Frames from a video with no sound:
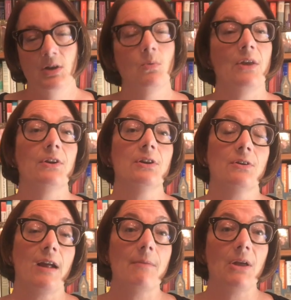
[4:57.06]
Whether your
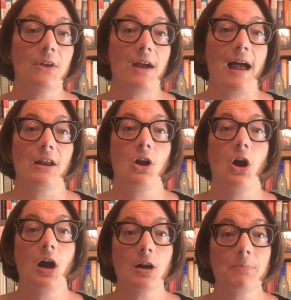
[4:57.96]
grandmother had a
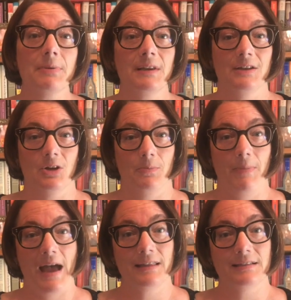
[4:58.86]
carp in her
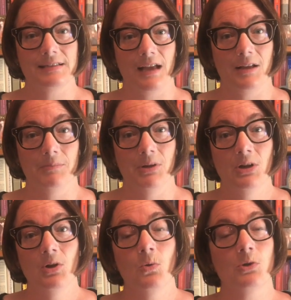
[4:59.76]
bathtub
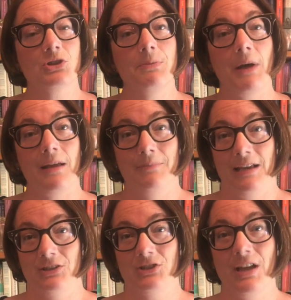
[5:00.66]
or she bought
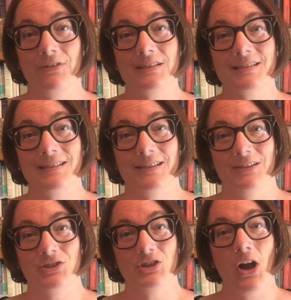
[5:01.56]
Manischewitz in a
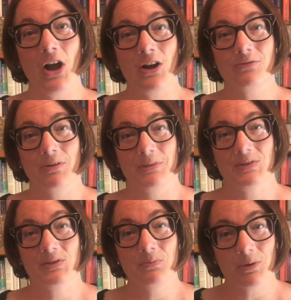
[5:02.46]
jar from a
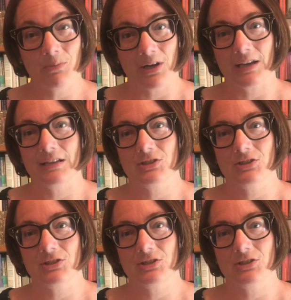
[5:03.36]
supermarket